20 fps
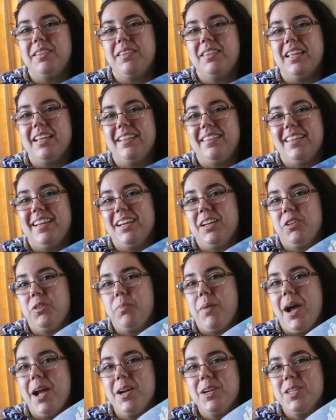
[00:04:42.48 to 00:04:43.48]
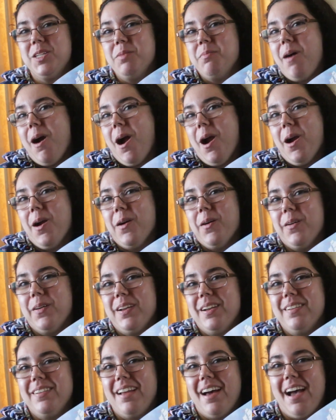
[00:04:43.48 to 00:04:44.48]
the thing expires tomorrow
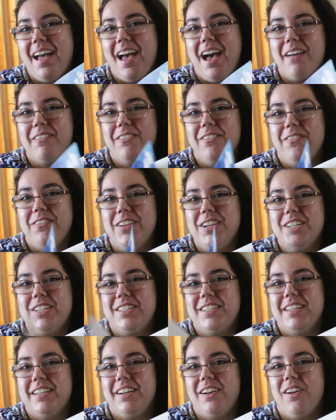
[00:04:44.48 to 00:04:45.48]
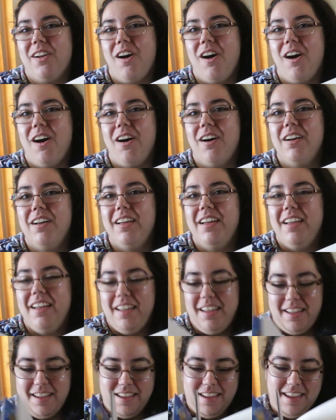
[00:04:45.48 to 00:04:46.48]
and I haven't finished it at all.
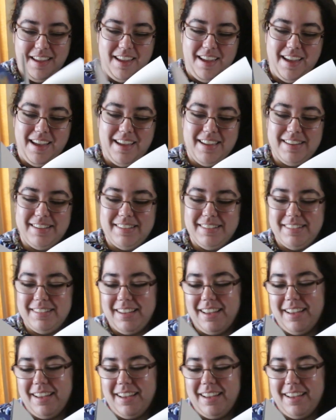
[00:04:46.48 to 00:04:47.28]
And